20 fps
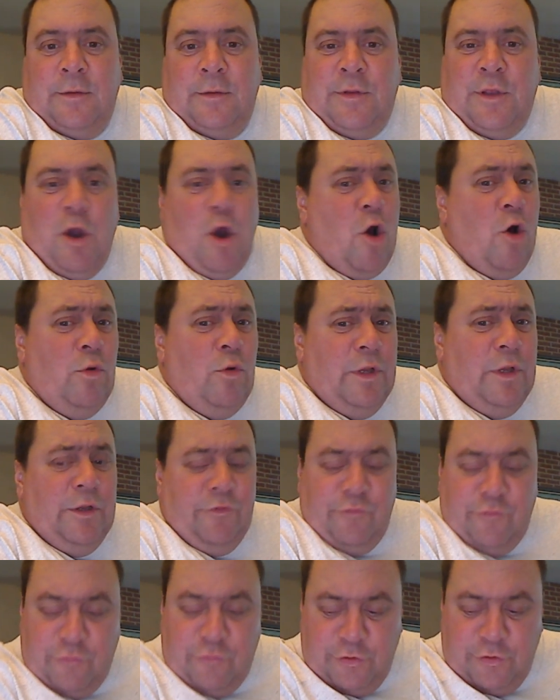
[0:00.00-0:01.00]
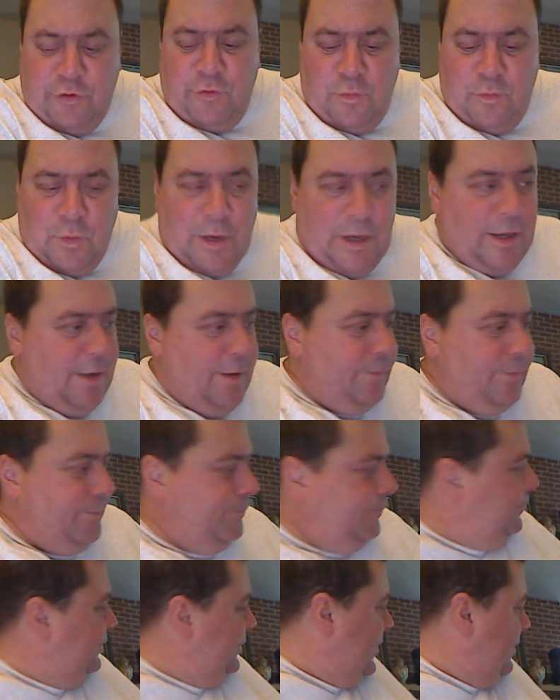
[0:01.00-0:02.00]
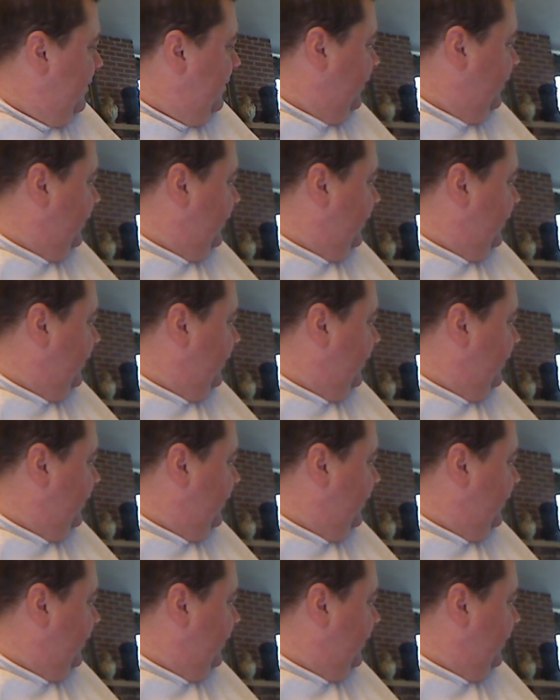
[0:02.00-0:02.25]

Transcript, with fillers: The only true way, let me